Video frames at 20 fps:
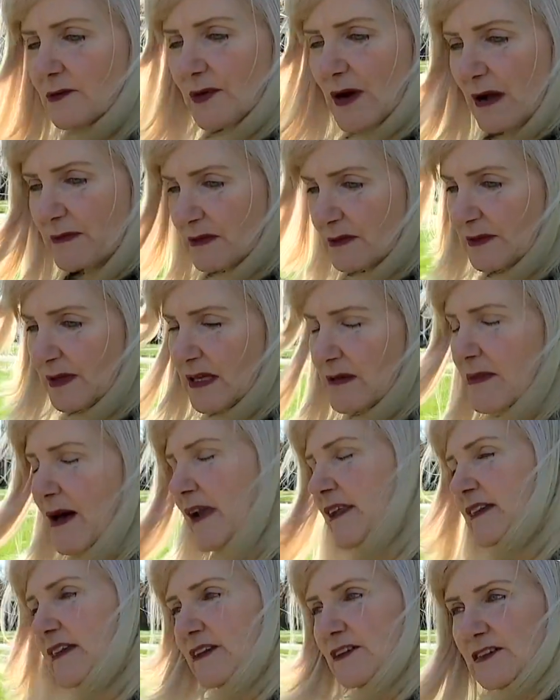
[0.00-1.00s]
Probably
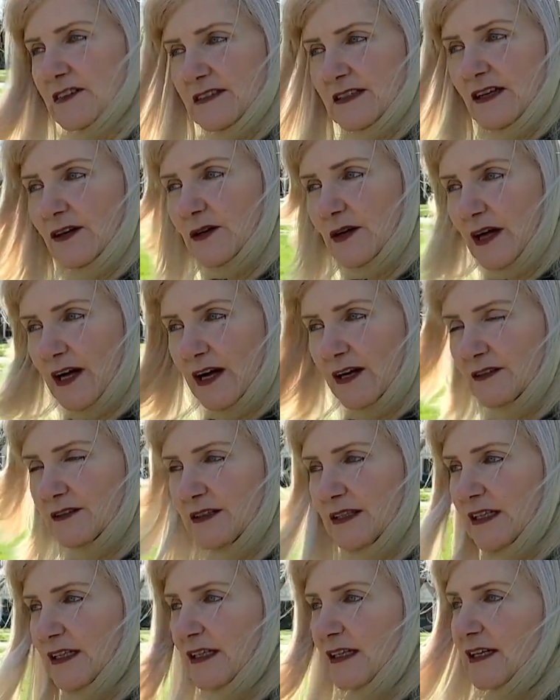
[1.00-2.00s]
about a year or so ago,
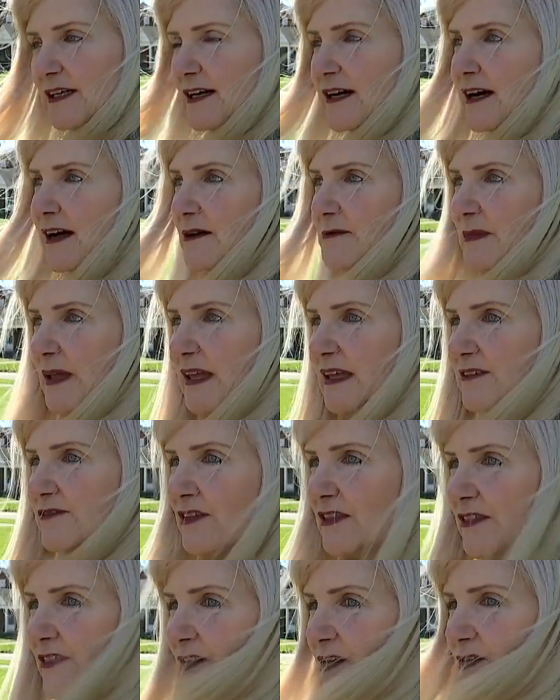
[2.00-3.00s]
um,
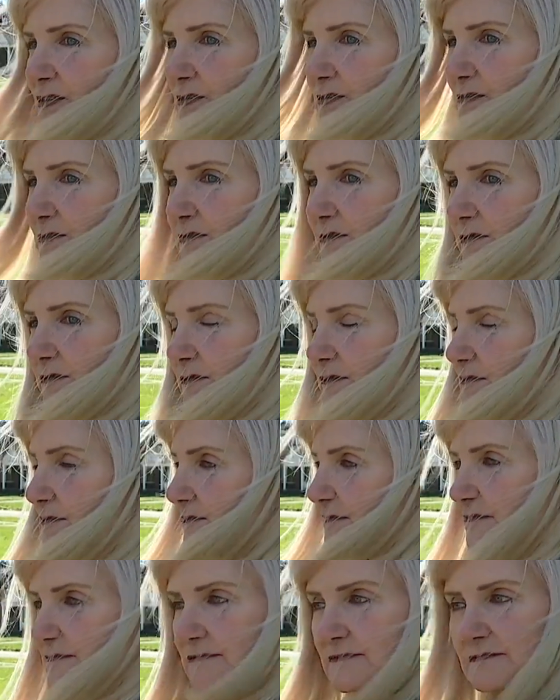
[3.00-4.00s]
even though
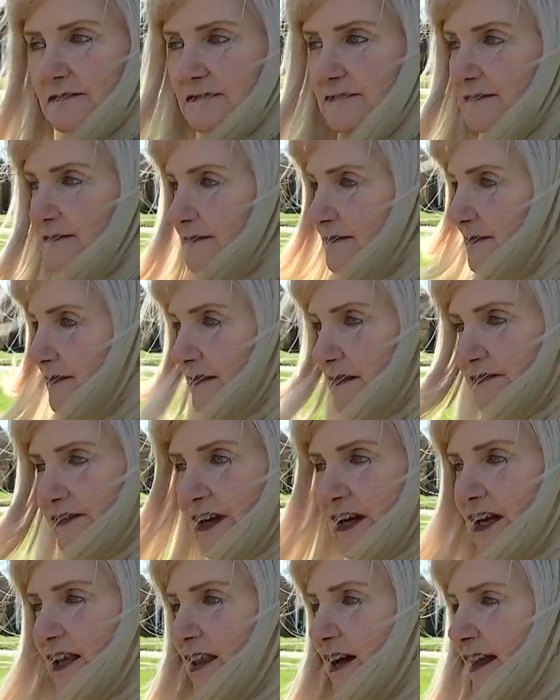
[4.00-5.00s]

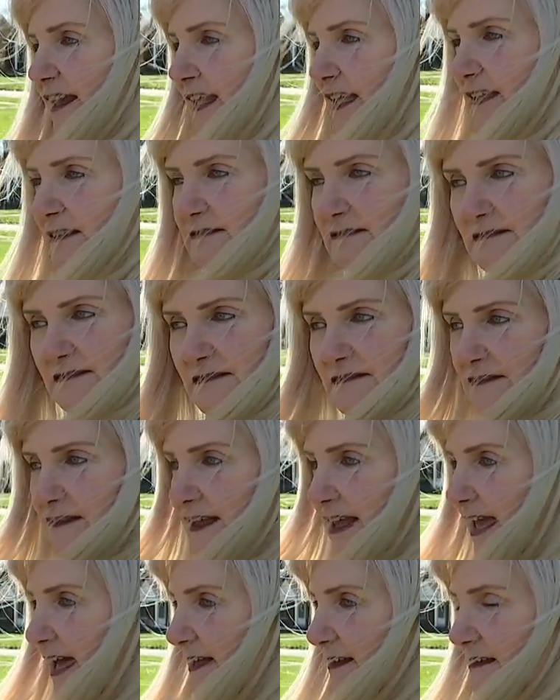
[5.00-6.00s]
very lucky
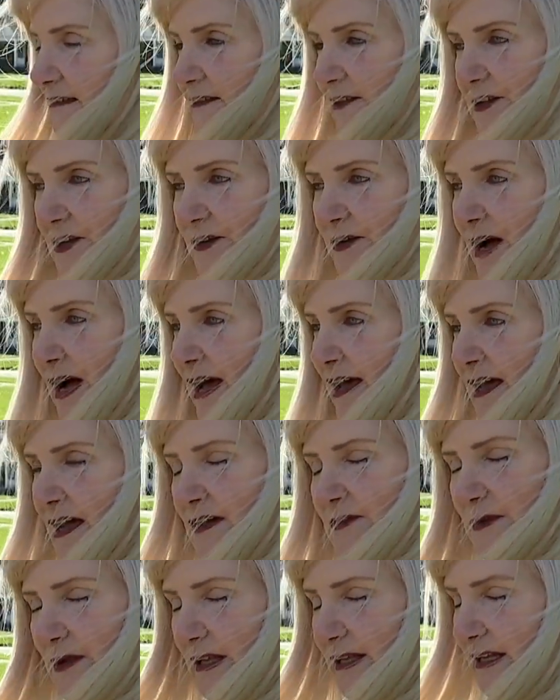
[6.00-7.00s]
can't, you know, I, I
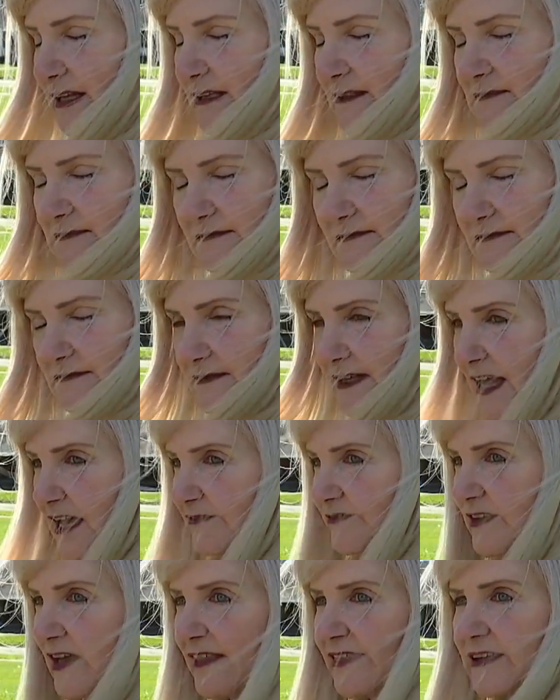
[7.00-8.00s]
really
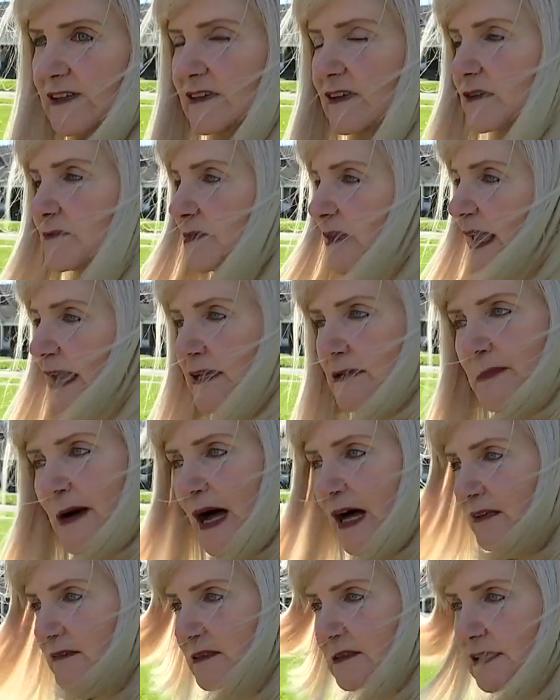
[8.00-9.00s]
have nothing to complain
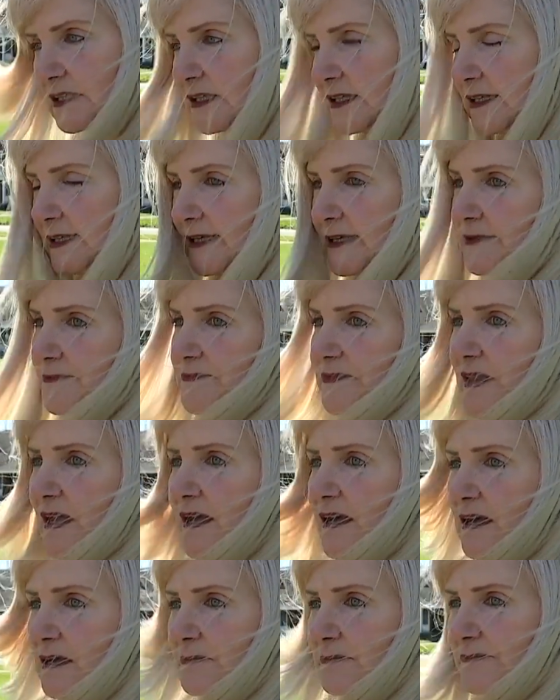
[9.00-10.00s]
about.
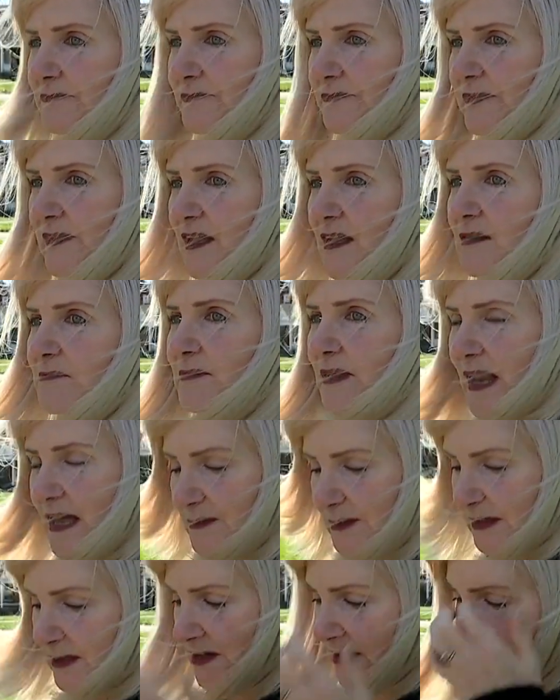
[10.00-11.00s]
Um, but I
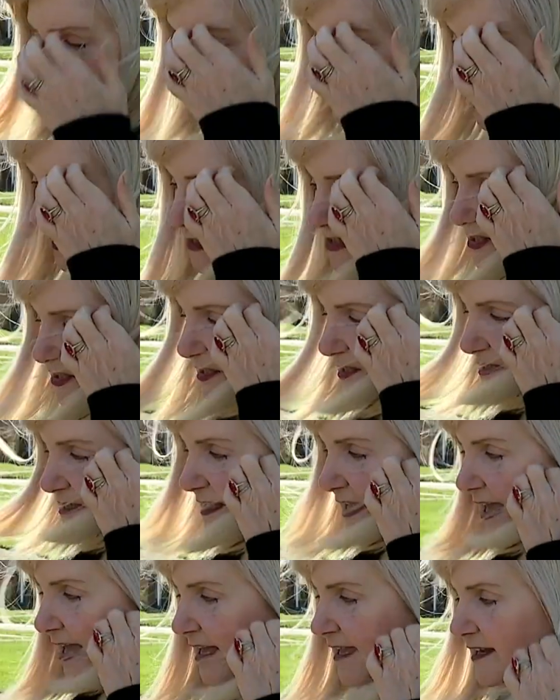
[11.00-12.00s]
would look at pictures
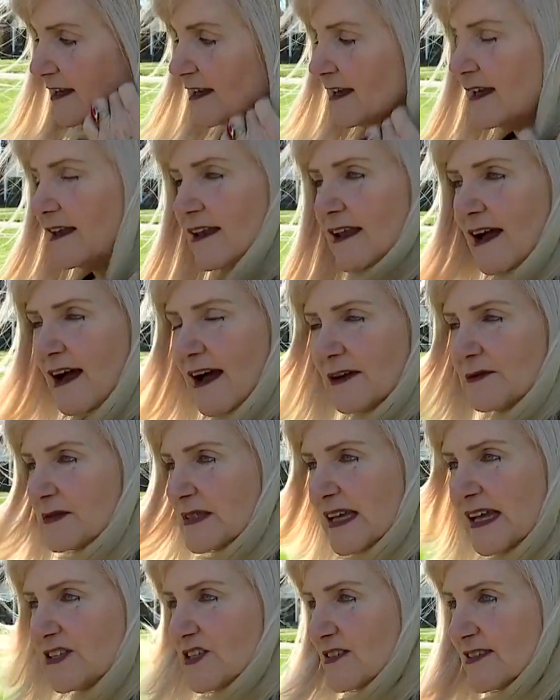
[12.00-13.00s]
and, and I would
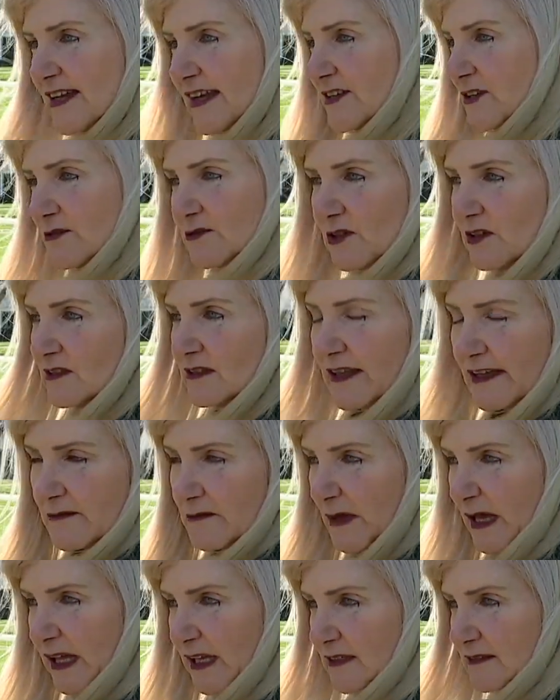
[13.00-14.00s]
say, I just, I don't look like
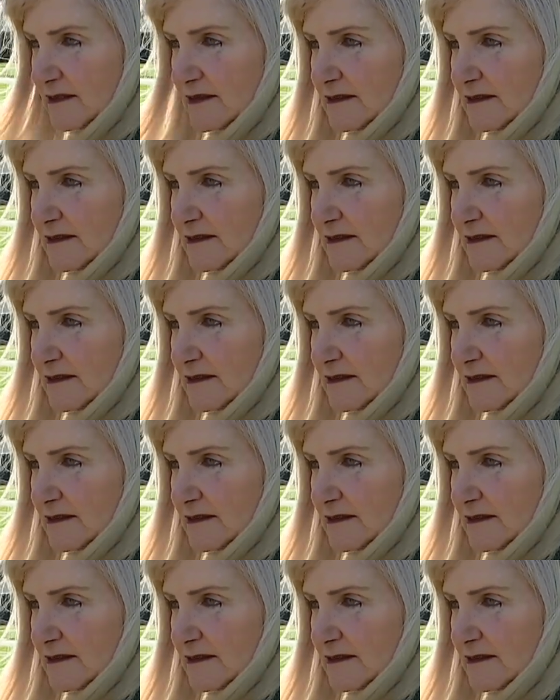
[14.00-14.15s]
me.